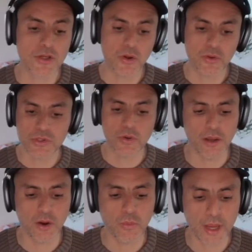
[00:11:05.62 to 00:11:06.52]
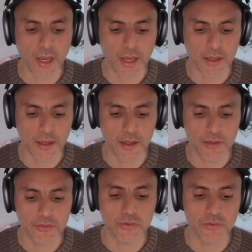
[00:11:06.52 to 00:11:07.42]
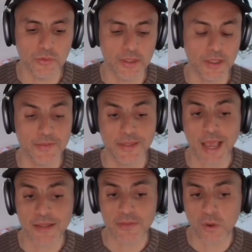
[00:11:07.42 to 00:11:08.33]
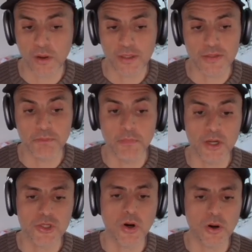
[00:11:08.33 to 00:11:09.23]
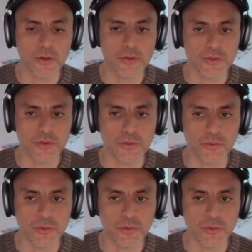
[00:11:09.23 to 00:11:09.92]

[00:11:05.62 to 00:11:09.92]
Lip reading: also a way to do it. And that one is much harder to